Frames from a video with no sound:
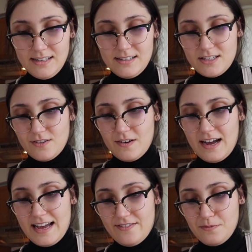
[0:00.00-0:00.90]
So I
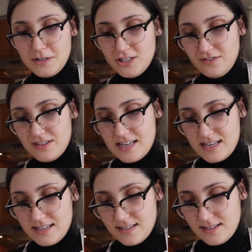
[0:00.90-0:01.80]
have a bunch of
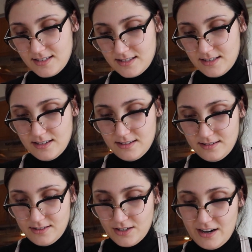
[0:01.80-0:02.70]
these.
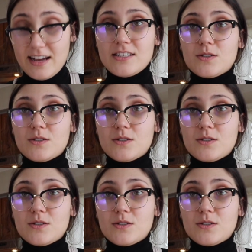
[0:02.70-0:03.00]
Sorry.